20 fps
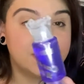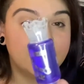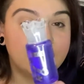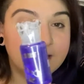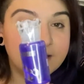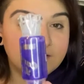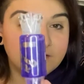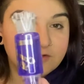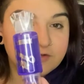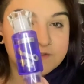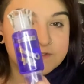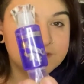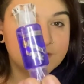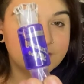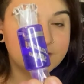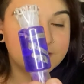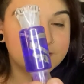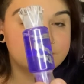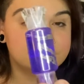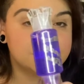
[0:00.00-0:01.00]
And it looks like
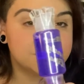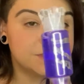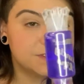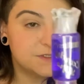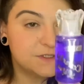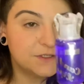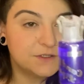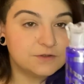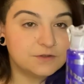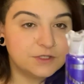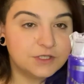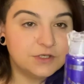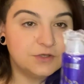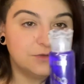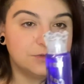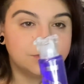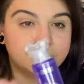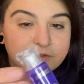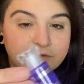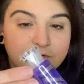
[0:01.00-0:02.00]
it's just a cute
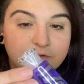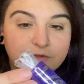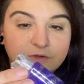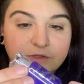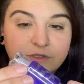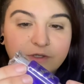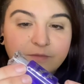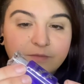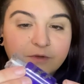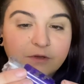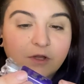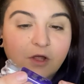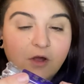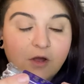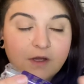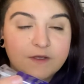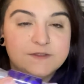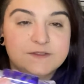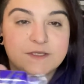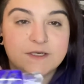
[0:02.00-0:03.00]
little lip
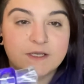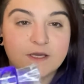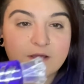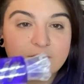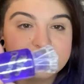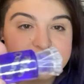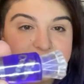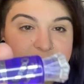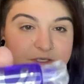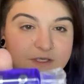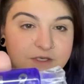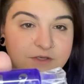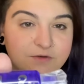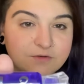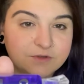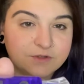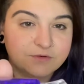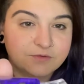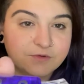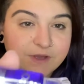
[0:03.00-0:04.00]
gloss, and it comes in a cute
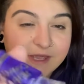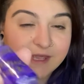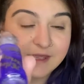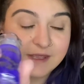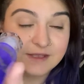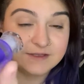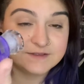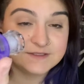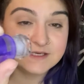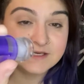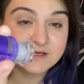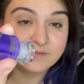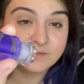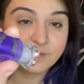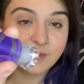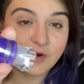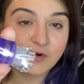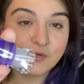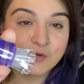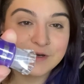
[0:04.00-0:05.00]
little candy
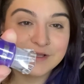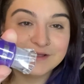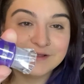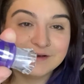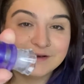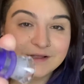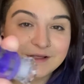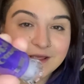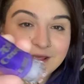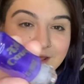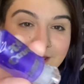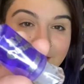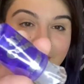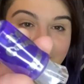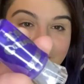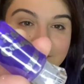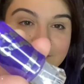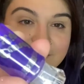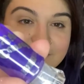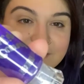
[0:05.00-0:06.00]
component. I
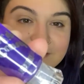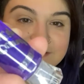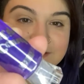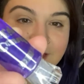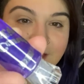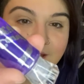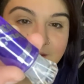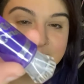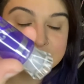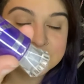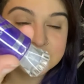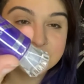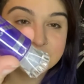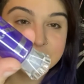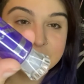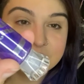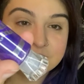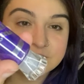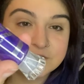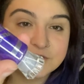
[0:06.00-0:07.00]
think that's
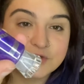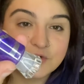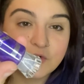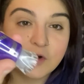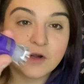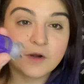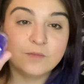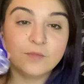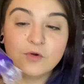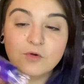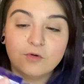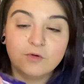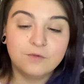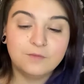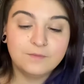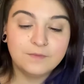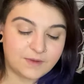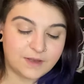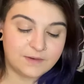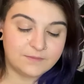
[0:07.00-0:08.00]
absolutely adorable.
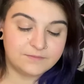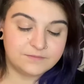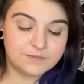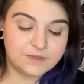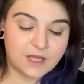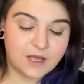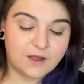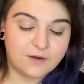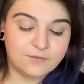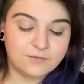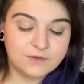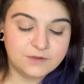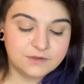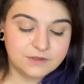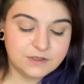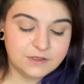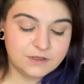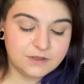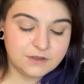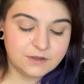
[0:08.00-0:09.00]
I'm not
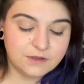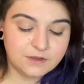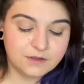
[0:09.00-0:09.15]
really